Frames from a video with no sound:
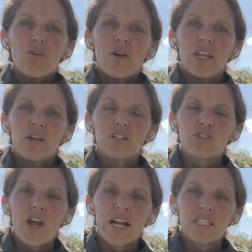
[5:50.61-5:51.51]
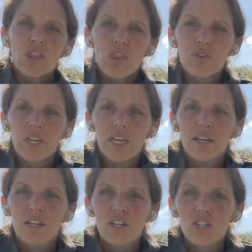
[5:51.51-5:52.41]
Ready? Contract in 3,
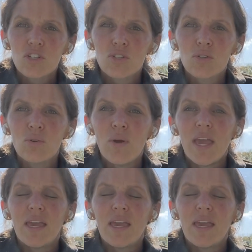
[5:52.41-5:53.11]
2,